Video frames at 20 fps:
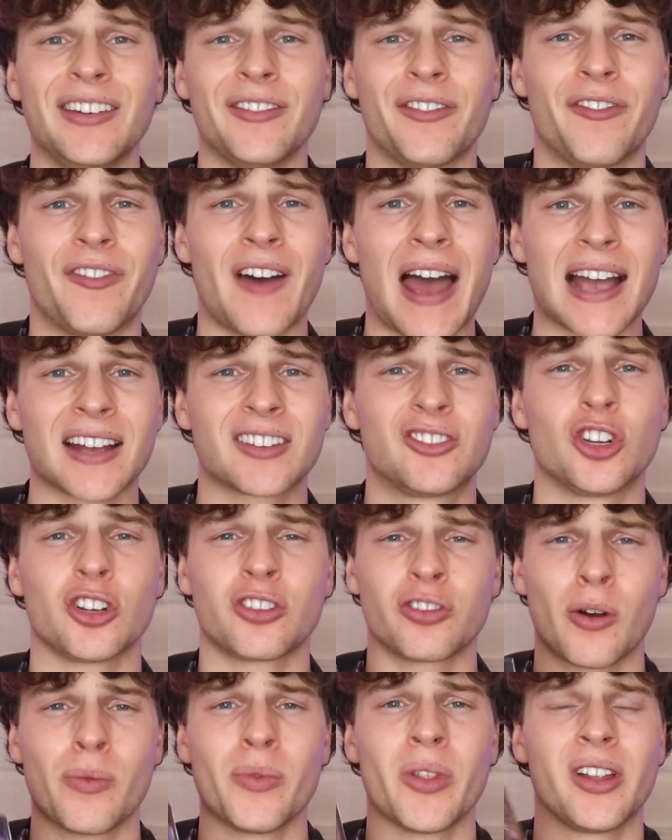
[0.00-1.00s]
In fact,
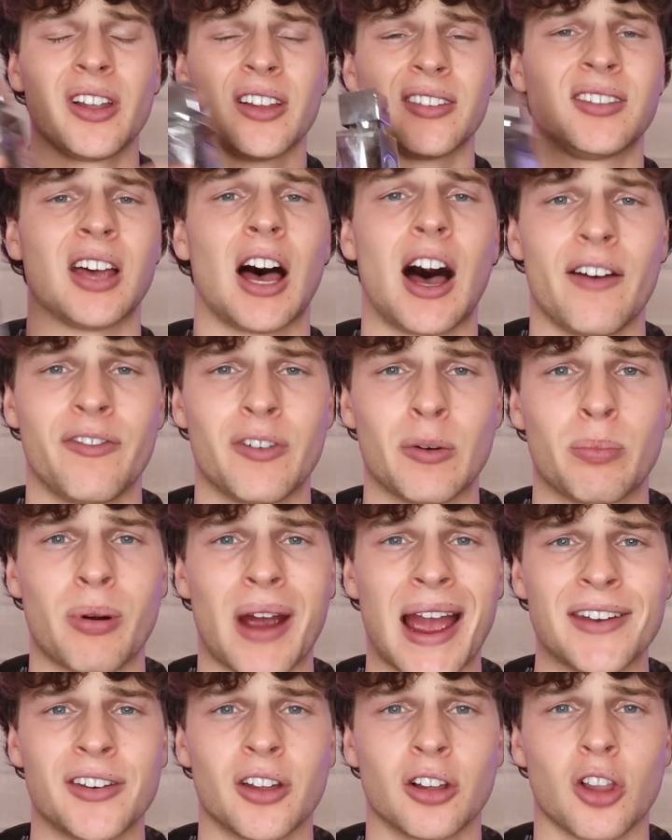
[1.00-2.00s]
just from the Lattafa
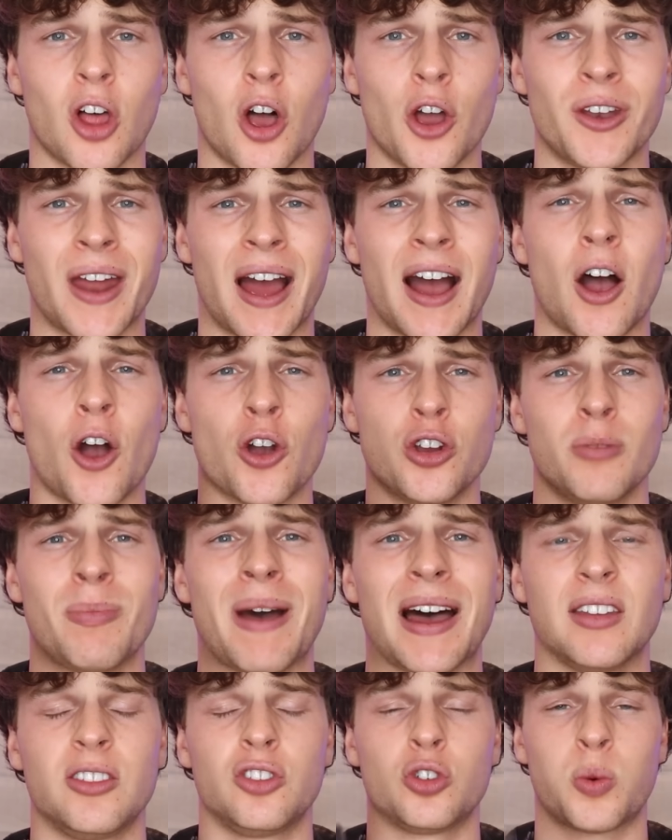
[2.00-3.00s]
brand alone, I own
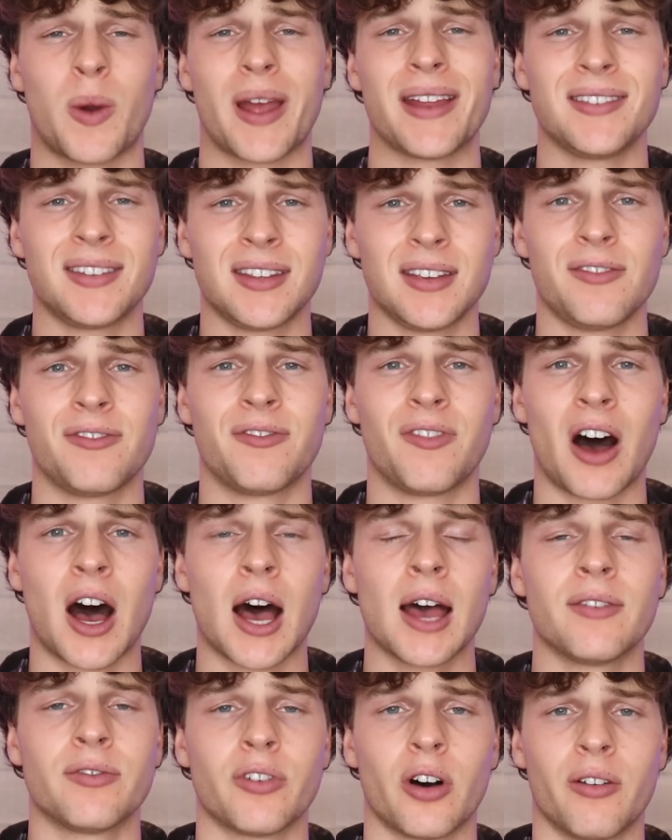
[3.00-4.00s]
about
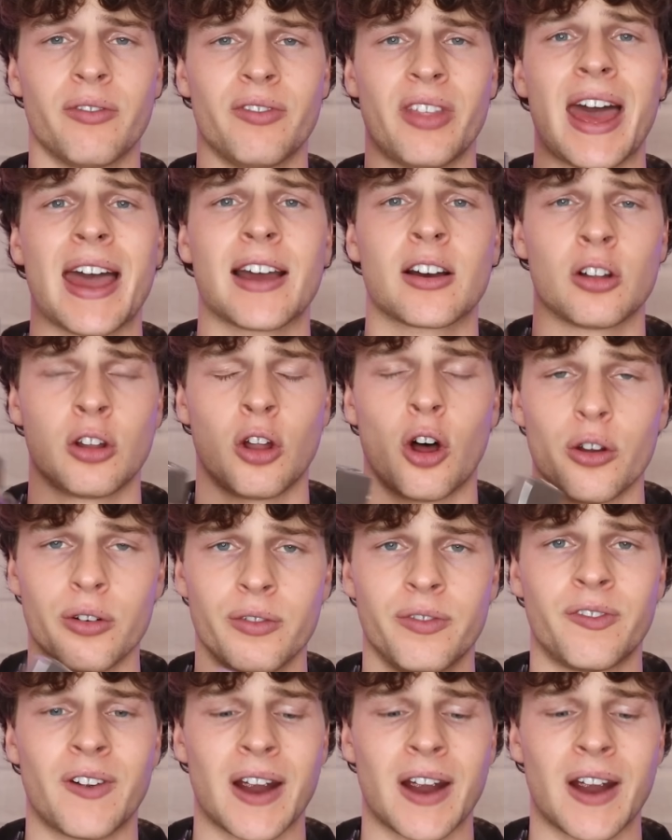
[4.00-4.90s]
25 of their clone